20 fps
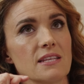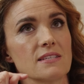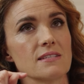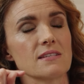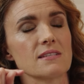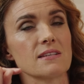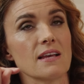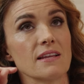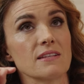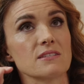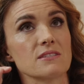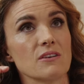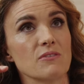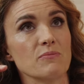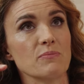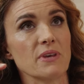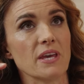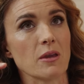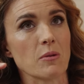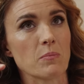There's a sense
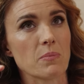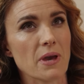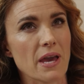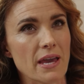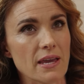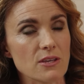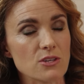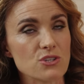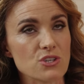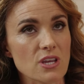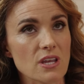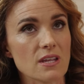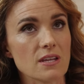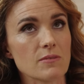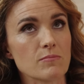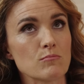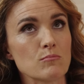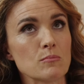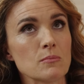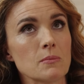of being patient
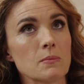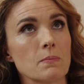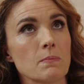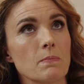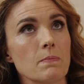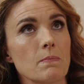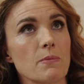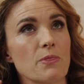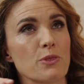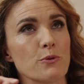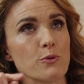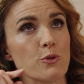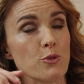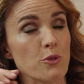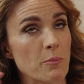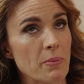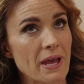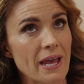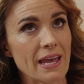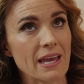through
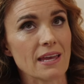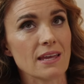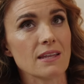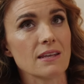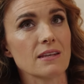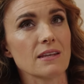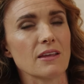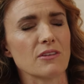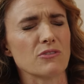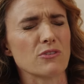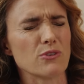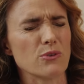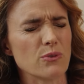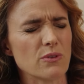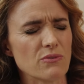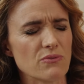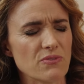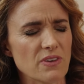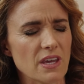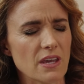the pain and through
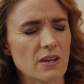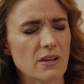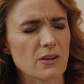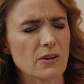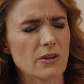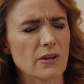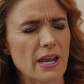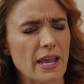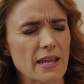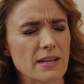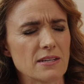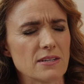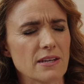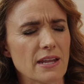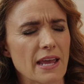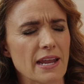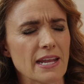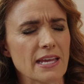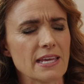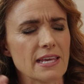the fear.
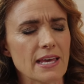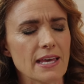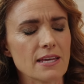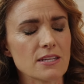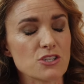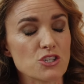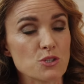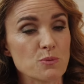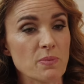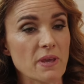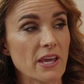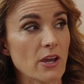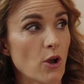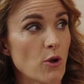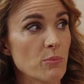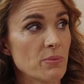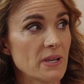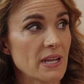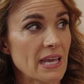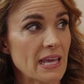And again, just being
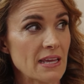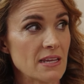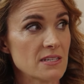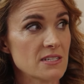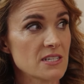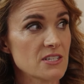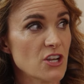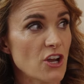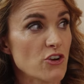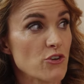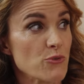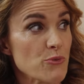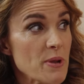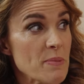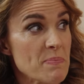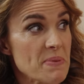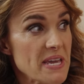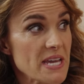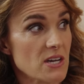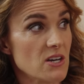open-handed, not
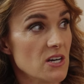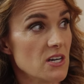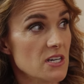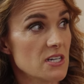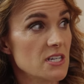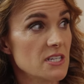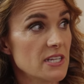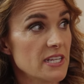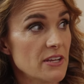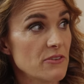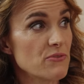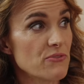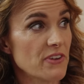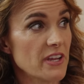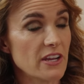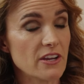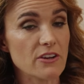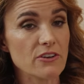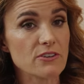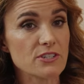gripping on in
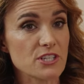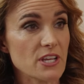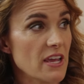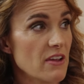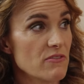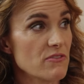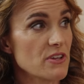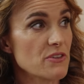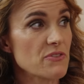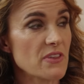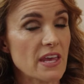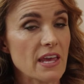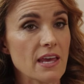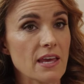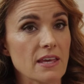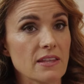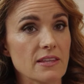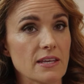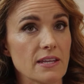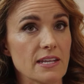fear to
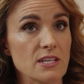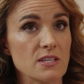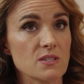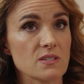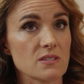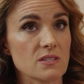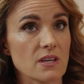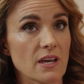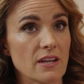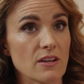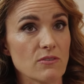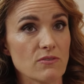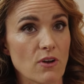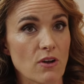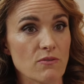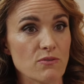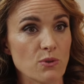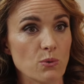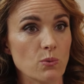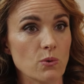everything that is kind
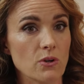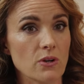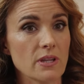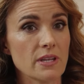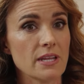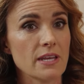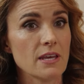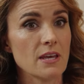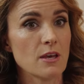of the world,